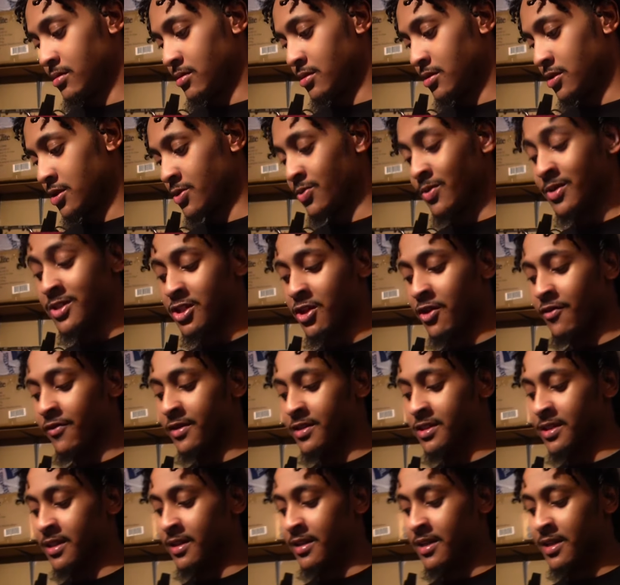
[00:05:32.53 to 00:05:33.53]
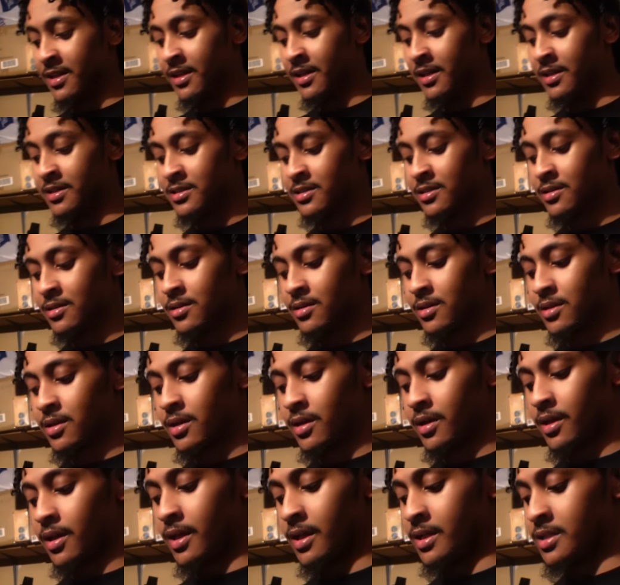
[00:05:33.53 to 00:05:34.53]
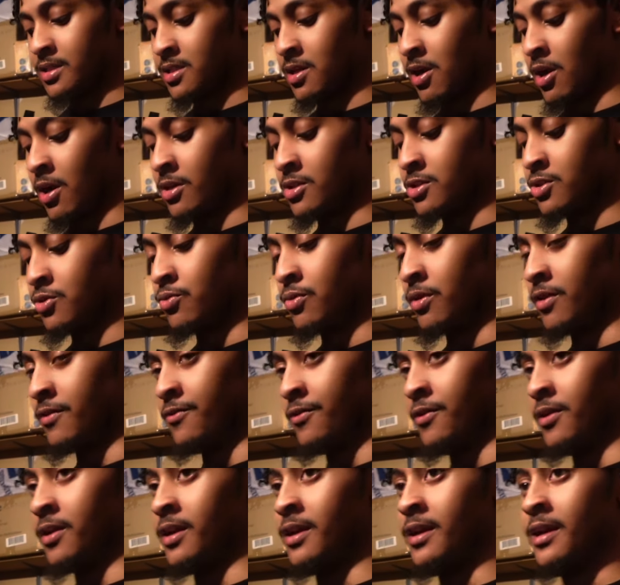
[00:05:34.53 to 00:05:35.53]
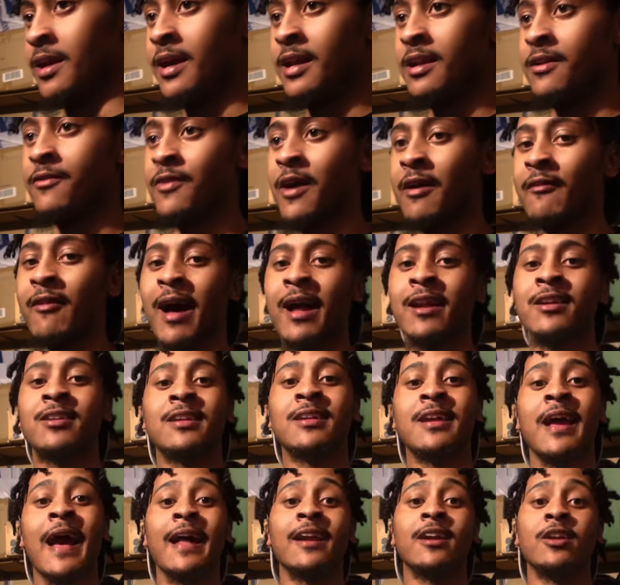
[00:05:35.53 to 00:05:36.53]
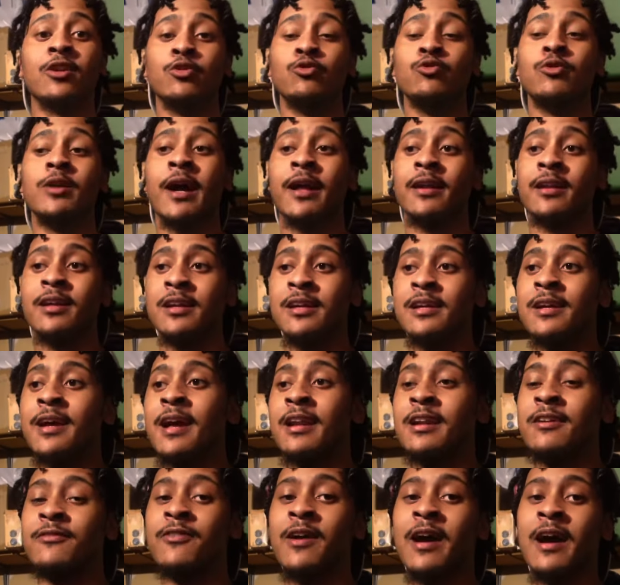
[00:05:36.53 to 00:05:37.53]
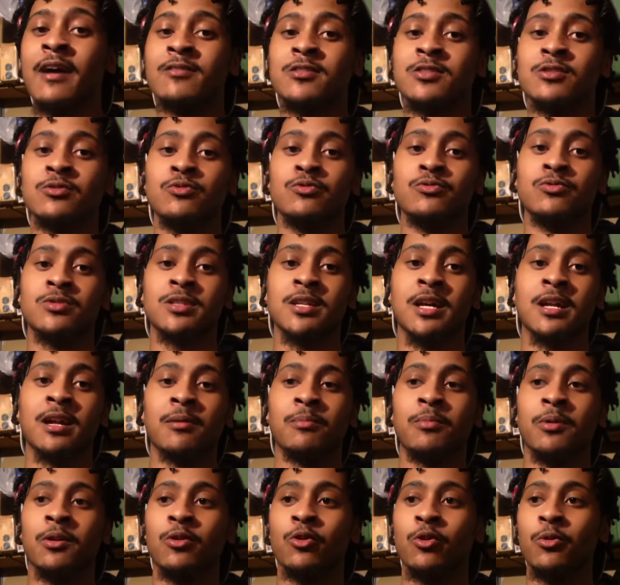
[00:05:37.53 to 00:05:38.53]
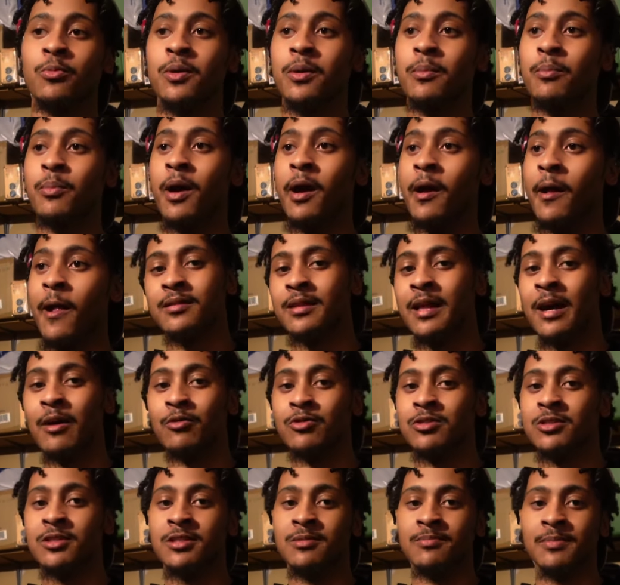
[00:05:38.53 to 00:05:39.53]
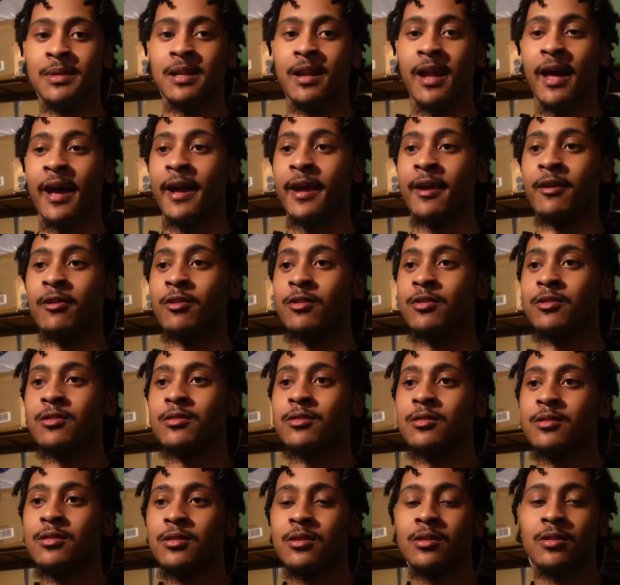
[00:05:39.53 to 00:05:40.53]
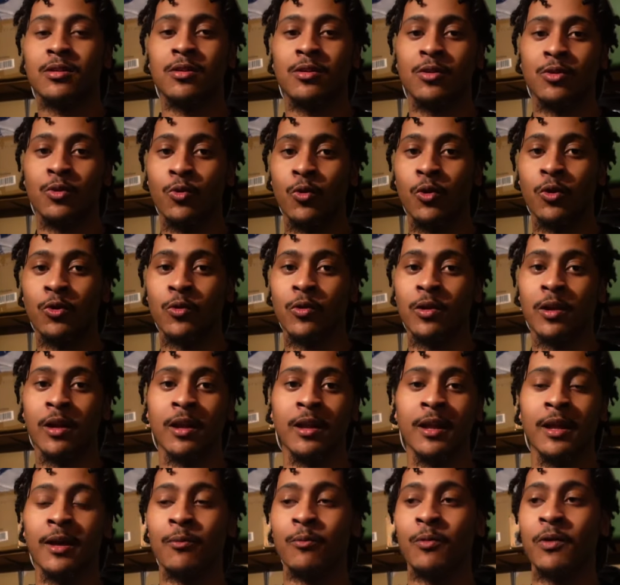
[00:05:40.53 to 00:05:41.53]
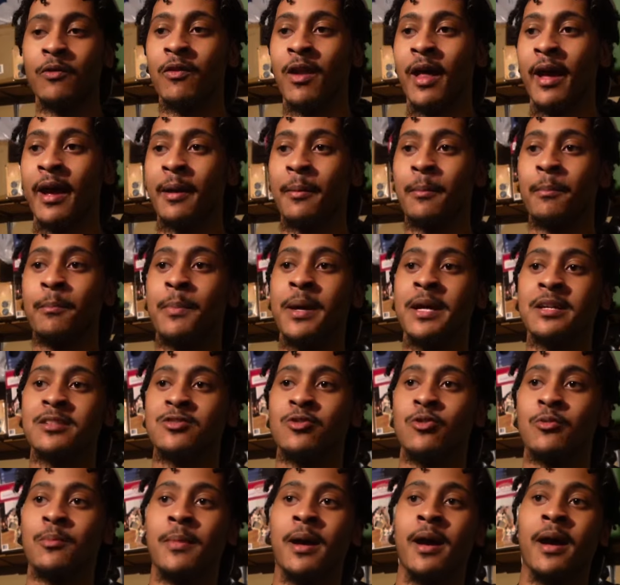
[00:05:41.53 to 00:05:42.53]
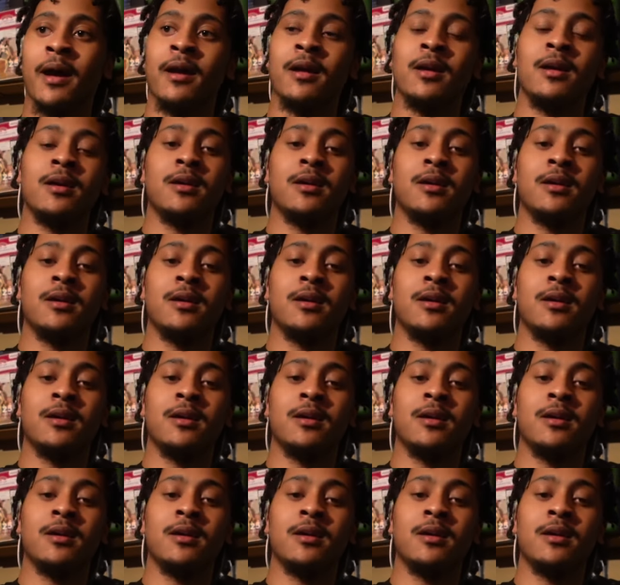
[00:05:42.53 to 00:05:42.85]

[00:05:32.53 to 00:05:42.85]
switch over to these and start tuning for the E85. I kind of do got the E85 tune set up a little bit, but that was just me like going on a limb with like based on my